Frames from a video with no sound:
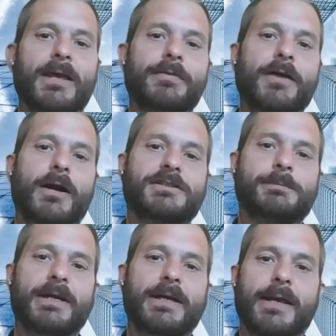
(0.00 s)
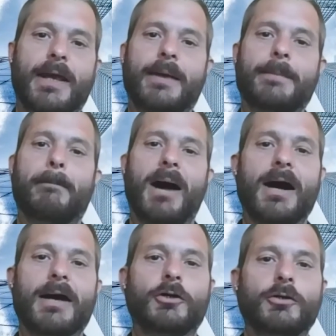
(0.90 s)
There has been a
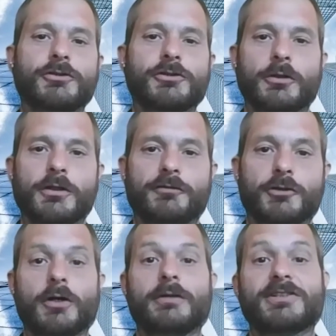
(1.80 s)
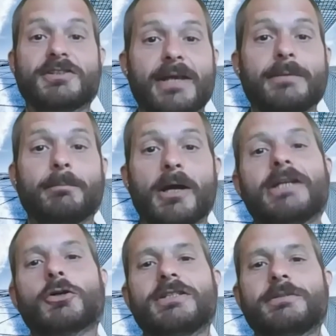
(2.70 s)
model sort of state money
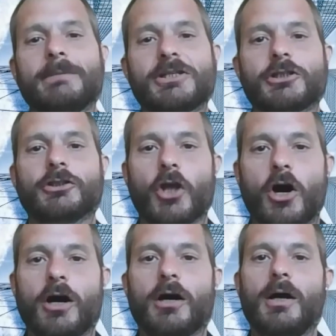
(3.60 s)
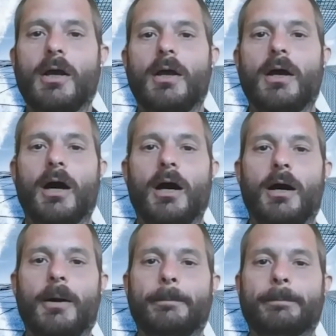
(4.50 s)
transmission law,
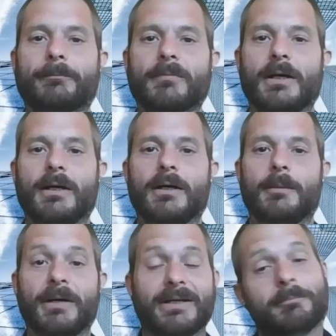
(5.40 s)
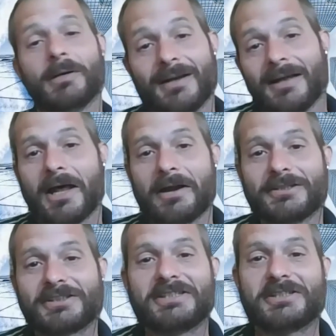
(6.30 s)
but a lot of
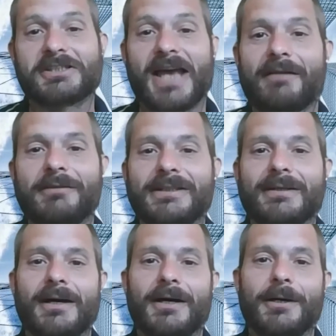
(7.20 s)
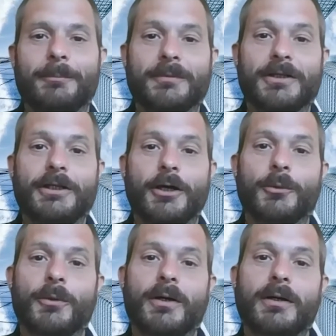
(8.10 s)
the states just haven't,
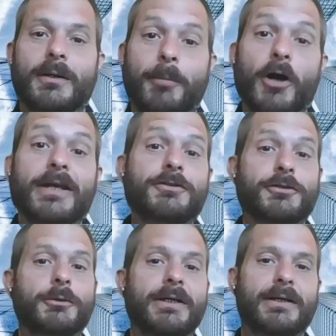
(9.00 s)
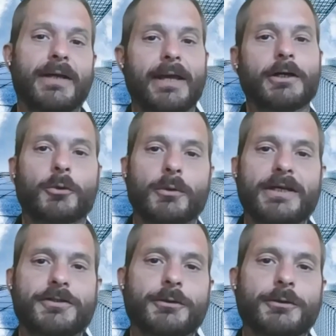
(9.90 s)
bought into it and
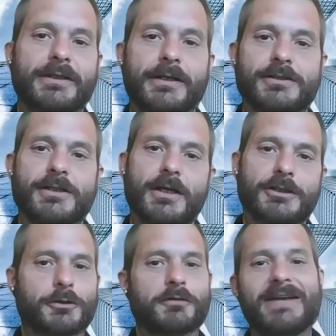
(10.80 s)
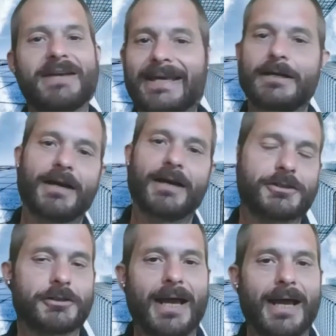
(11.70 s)
agreed to it. There's sort of negative
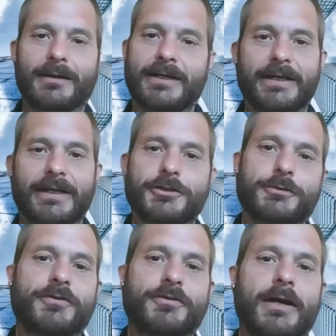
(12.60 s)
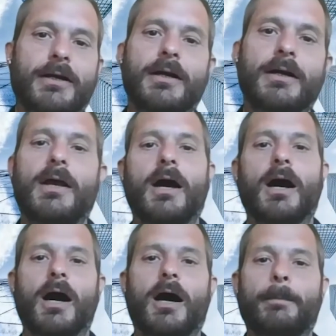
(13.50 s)
externality issues there.
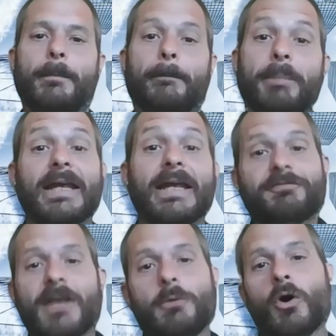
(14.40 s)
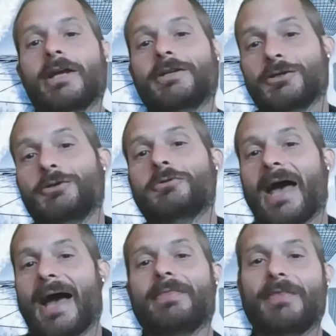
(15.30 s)
But if they want to do
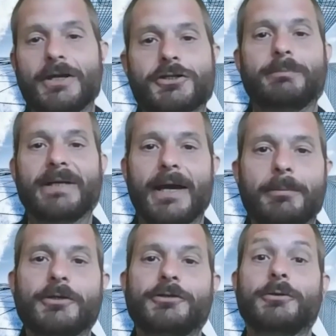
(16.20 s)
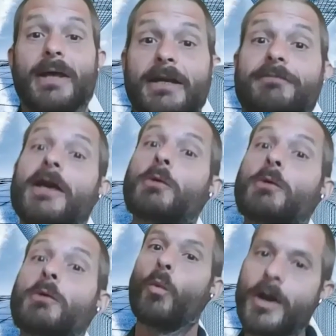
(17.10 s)
that, they should be able to do that. If they
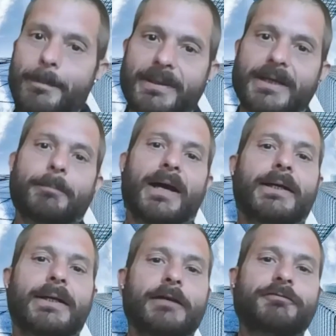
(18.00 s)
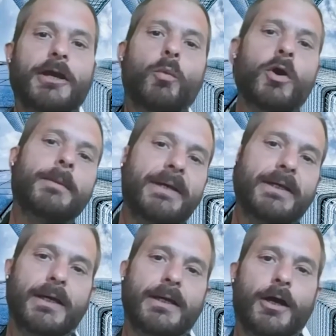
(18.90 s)
want to a bank, if they want to be
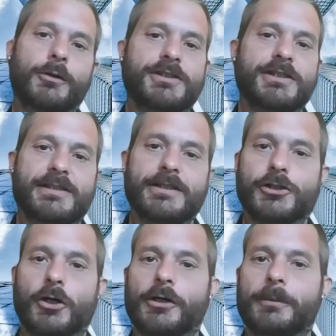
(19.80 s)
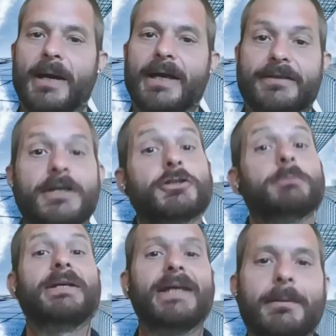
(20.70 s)
an OCC chartered bank, they should
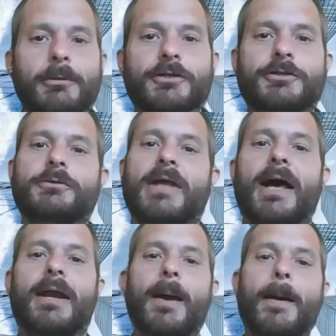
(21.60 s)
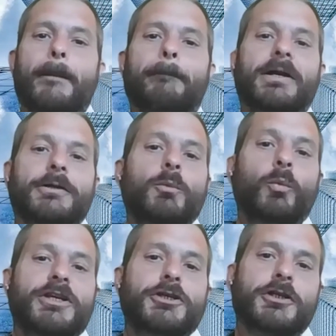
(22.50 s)
be able to do that. But
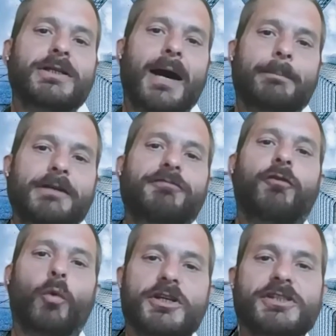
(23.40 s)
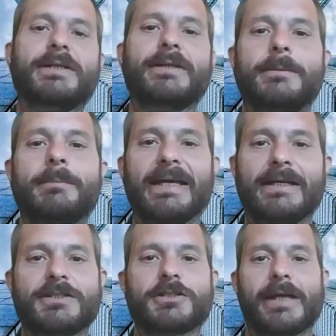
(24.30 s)
we should not be forcing them
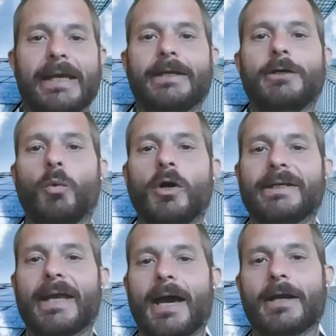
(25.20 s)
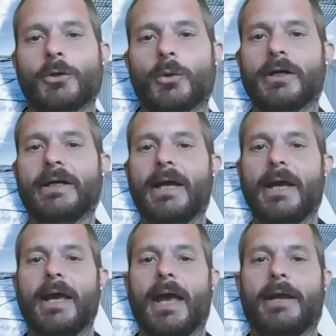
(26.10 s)
into any one category.
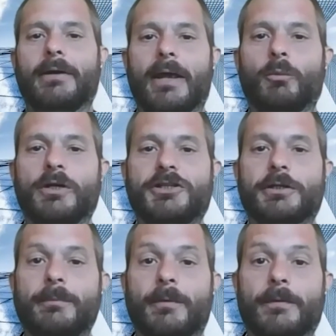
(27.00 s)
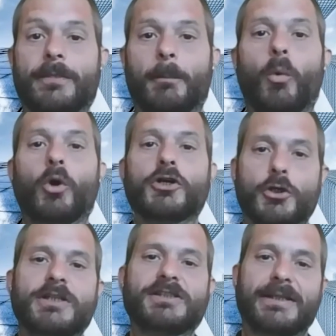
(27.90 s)
And we should, the more
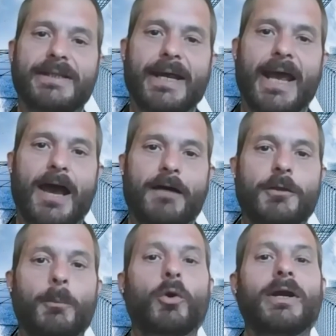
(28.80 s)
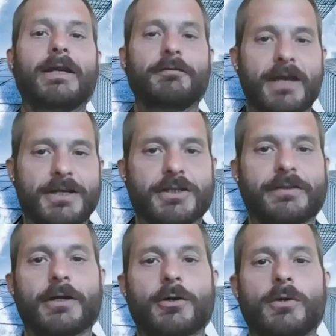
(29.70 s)
choice that they have, the more innovation
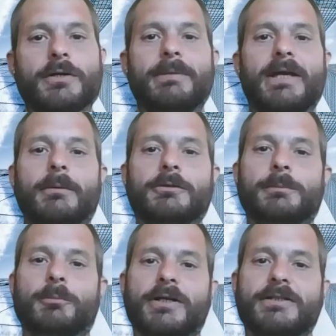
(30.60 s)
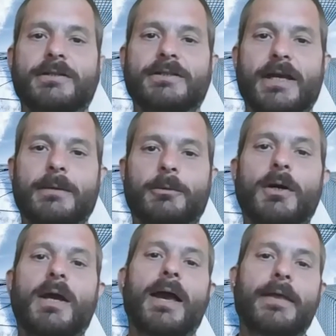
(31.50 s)
they're going to be able to bring to the
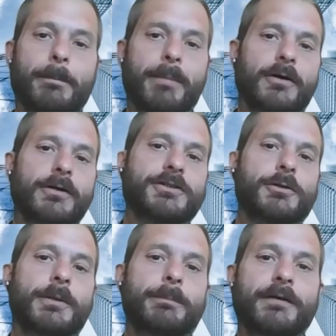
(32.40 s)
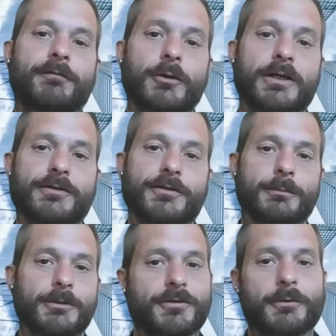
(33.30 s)
table, and the better it's going to be for
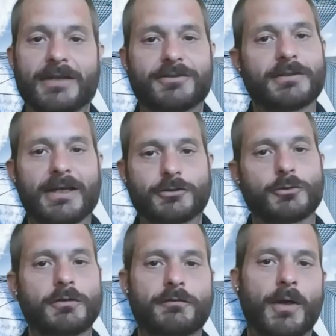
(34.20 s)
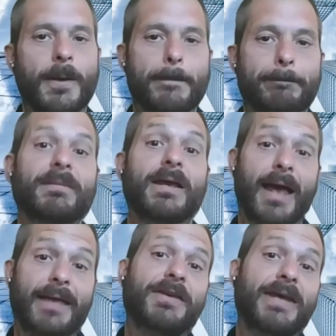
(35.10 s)
consumers. So that's sort of,
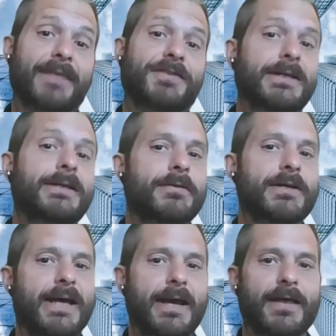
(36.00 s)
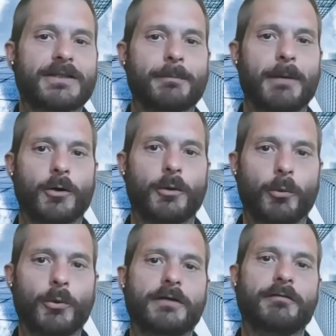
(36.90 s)
at the end of the day, that's my whole
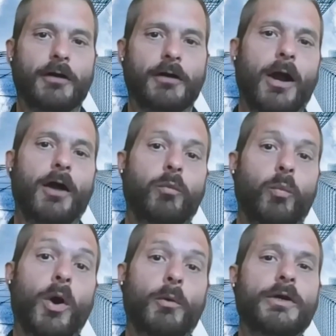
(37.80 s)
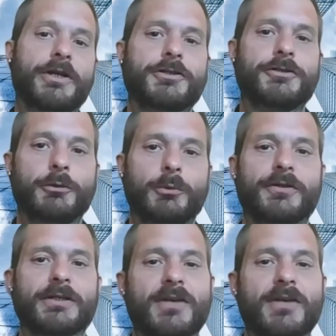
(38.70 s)
point of what we should do with this.